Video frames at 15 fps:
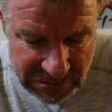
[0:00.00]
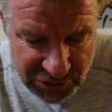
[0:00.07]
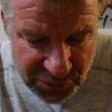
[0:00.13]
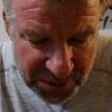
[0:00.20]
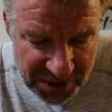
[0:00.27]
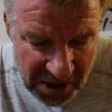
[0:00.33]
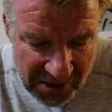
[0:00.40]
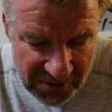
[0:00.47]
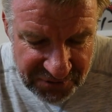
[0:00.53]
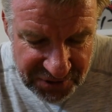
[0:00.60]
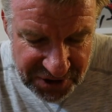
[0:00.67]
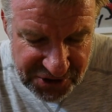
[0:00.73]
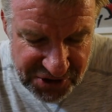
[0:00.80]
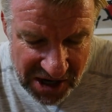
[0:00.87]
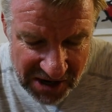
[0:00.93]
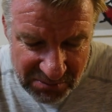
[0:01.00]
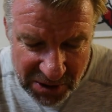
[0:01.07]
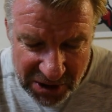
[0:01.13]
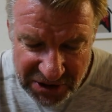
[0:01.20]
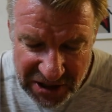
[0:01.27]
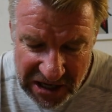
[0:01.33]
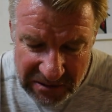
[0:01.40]
Do we go for the
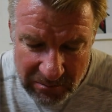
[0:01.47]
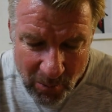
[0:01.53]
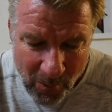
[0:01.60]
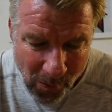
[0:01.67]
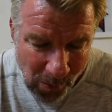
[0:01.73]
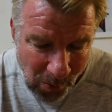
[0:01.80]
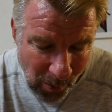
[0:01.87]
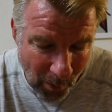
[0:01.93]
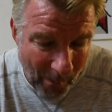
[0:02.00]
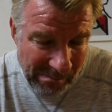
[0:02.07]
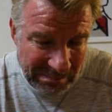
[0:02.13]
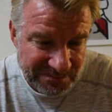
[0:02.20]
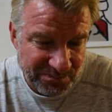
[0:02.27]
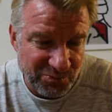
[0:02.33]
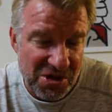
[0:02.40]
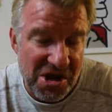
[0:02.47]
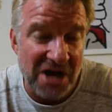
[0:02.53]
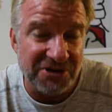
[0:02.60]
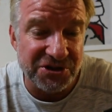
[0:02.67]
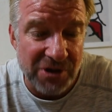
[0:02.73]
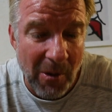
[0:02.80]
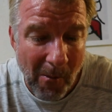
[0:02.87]
soft-boiled egg?
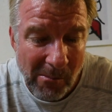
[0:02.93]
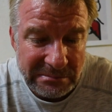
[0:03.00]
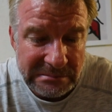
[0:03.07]
Yes.